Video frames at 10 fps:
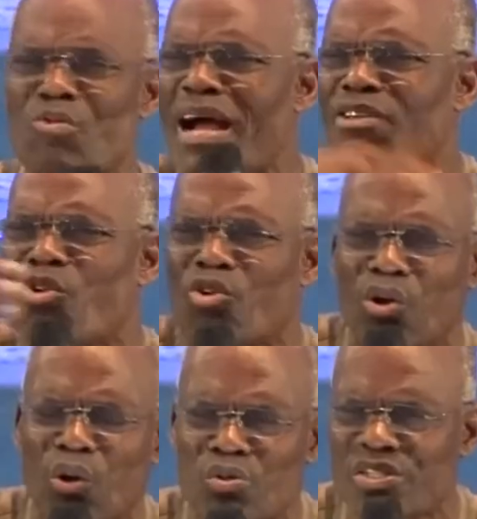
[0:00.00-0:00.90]
Who are your
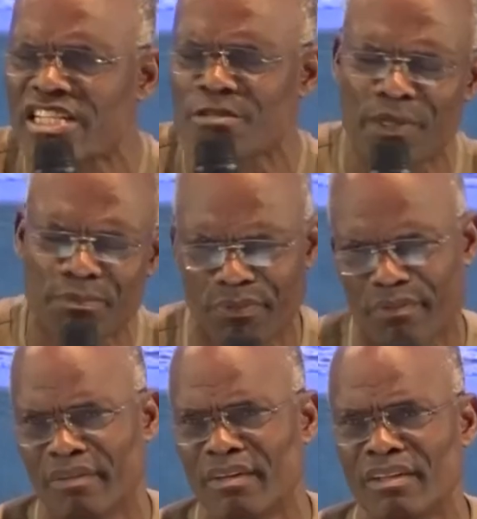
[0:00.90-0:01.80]
closest people?
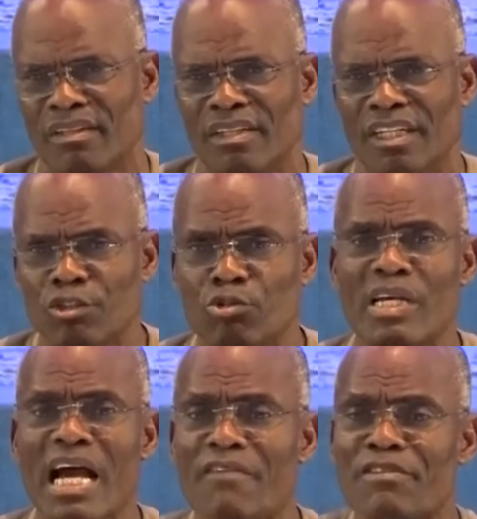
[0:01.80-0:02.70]
Do they
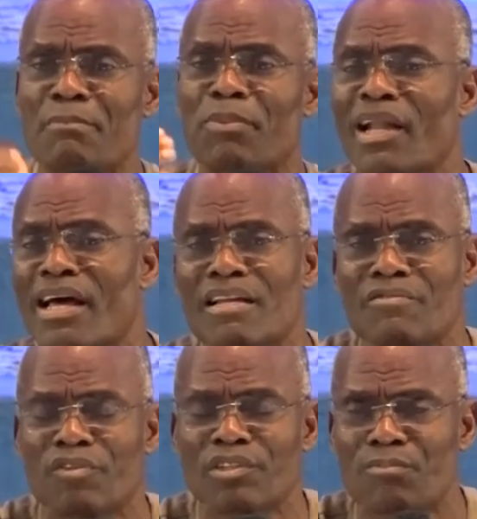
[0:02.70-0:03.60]
have a plan
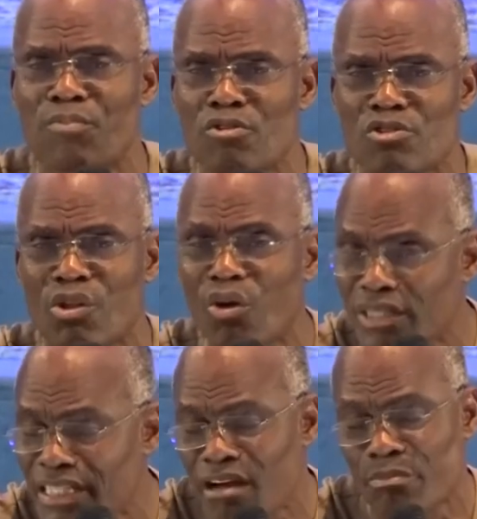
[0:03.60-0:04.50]
for the post
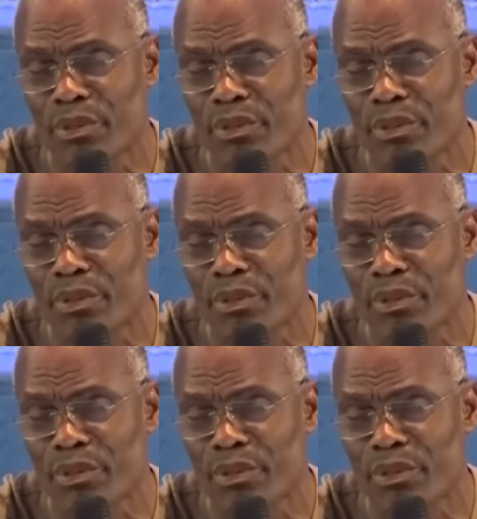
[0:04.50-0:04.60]
lockdown